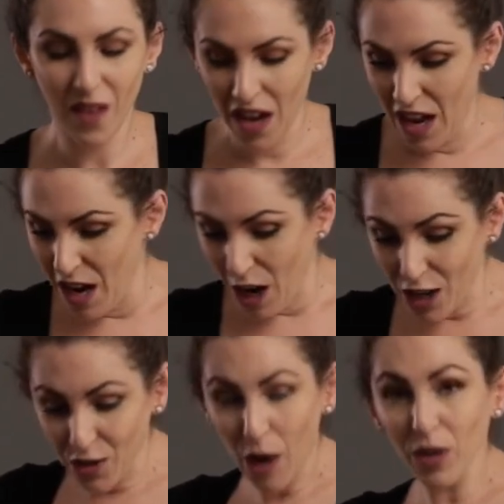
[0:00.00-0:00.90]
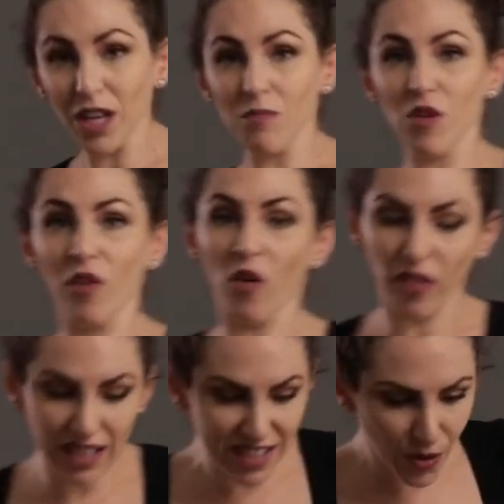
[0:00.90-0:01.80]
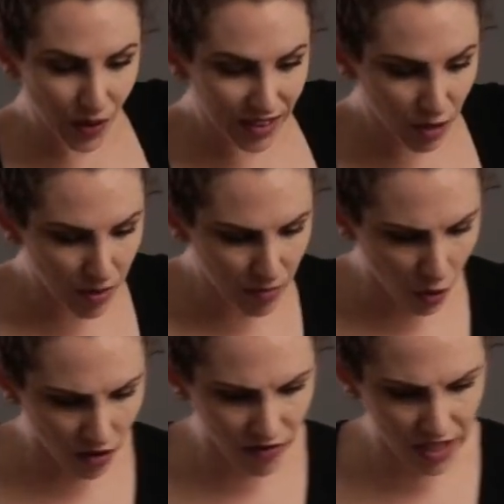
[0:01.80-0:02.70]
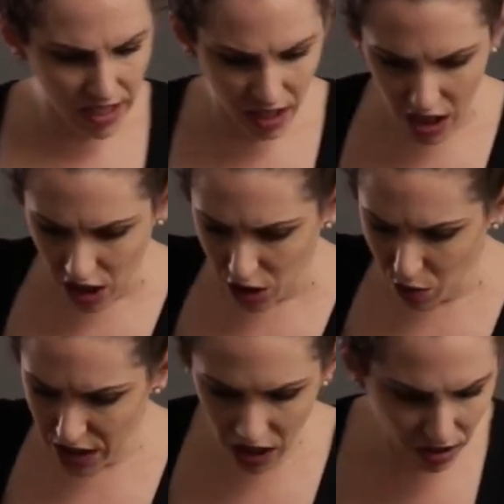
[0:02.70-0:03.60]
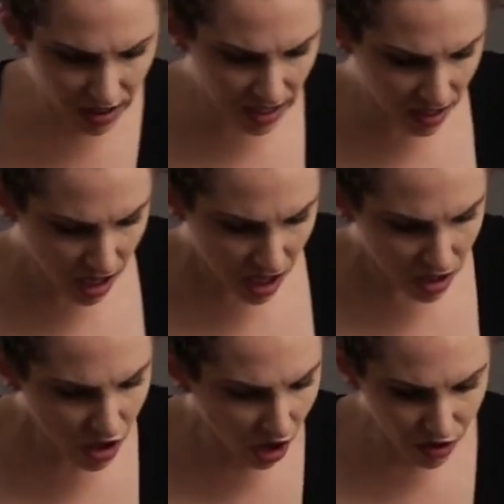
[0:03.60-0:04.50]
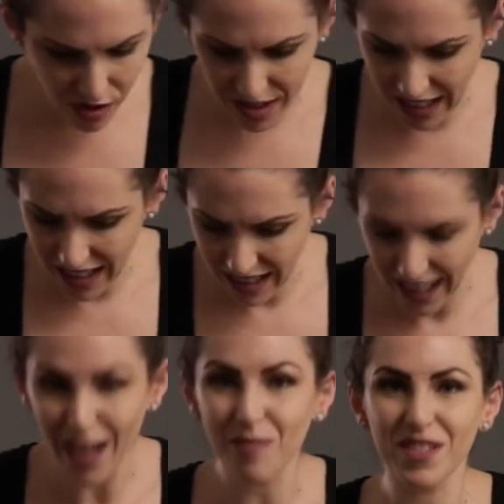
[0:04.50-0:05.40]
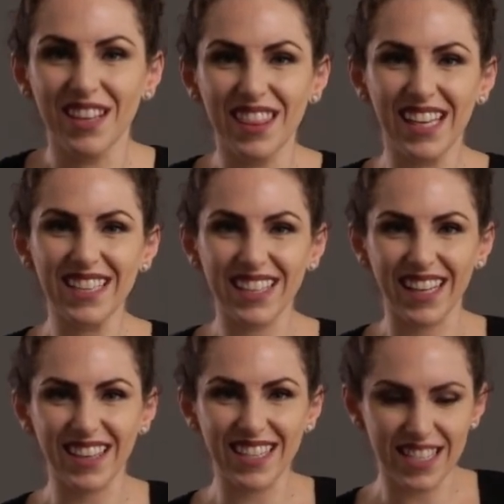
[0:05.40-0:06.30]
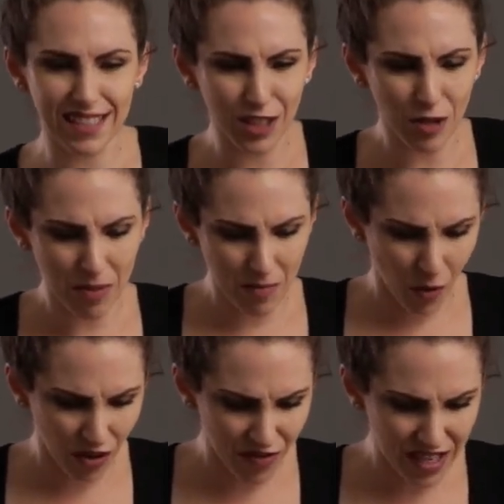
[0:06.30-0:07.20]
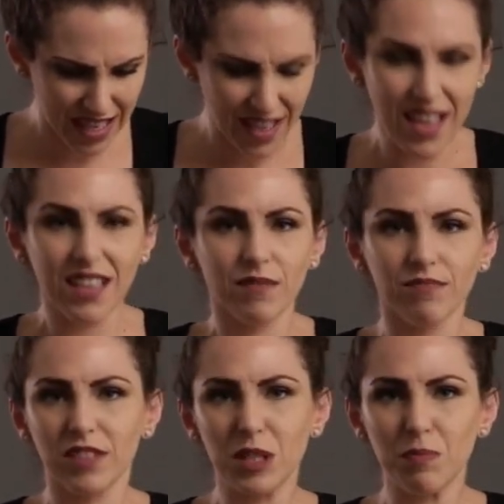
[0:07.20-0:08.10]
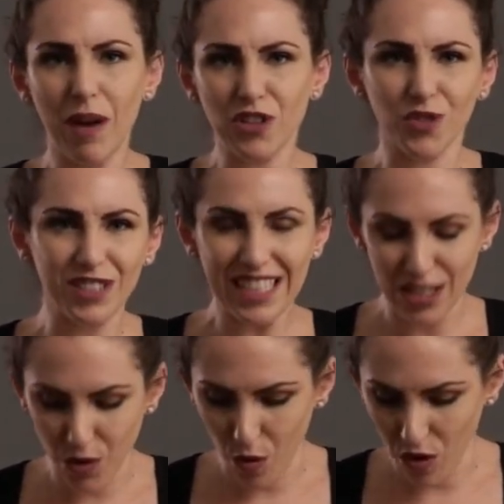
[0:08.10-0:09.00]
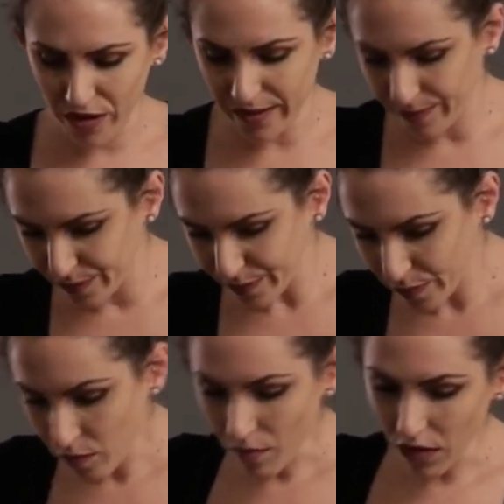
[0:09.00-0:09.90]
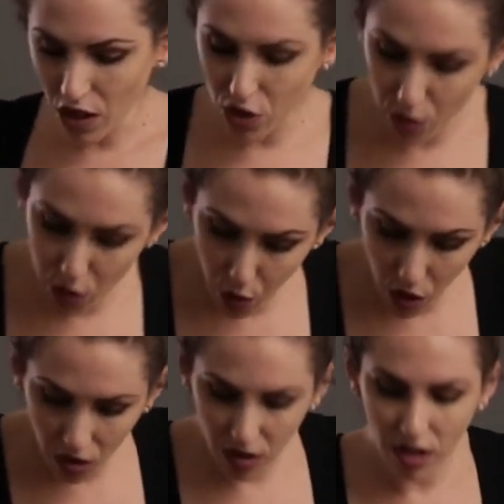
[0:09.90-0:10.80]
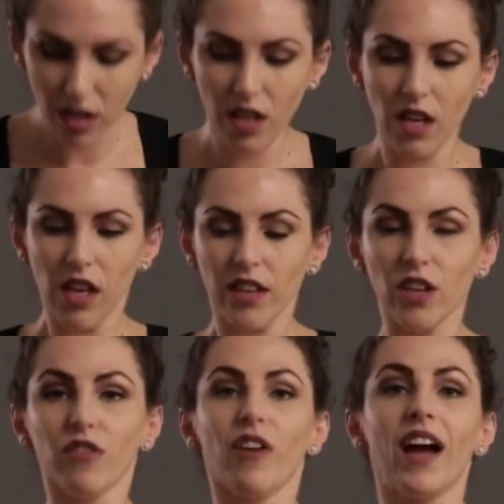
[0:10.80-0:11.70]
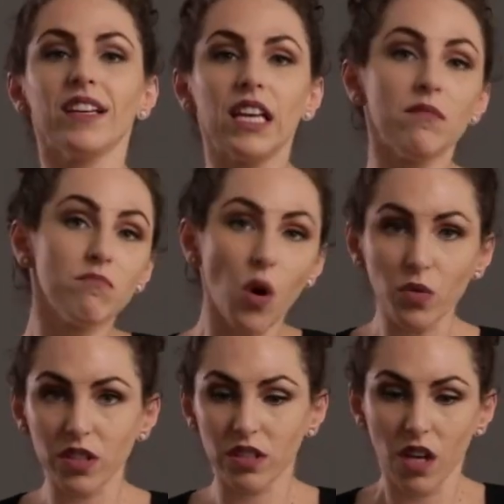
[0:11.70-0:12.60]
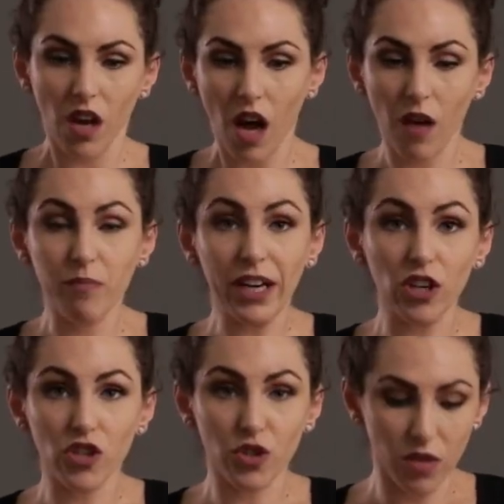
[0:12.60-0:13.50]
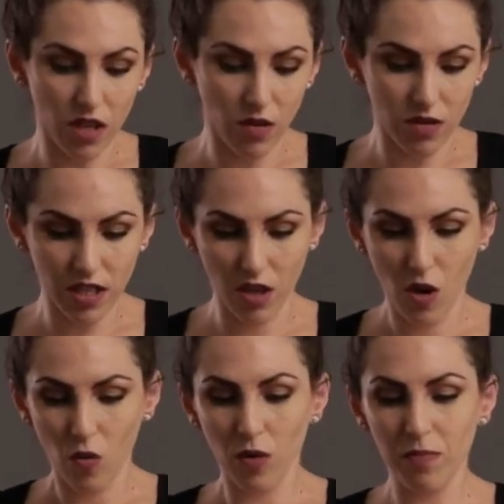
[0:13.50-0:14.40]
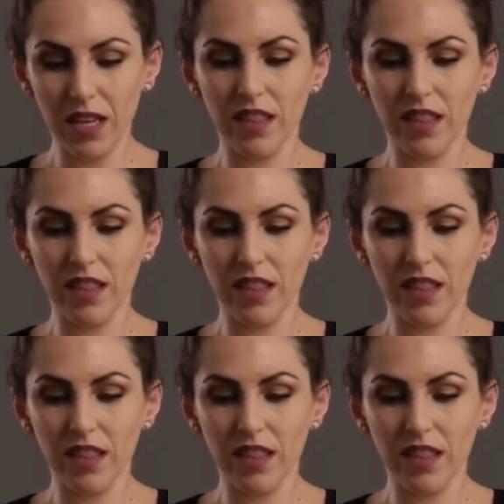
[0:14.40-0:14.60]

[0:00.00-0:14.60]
All right, so now we're gonna move over into a little bit more of the utility knuckles and clamps and things like this. It's a little bit more of the specialty tools. So a tool that you'll find in most bigger studios would be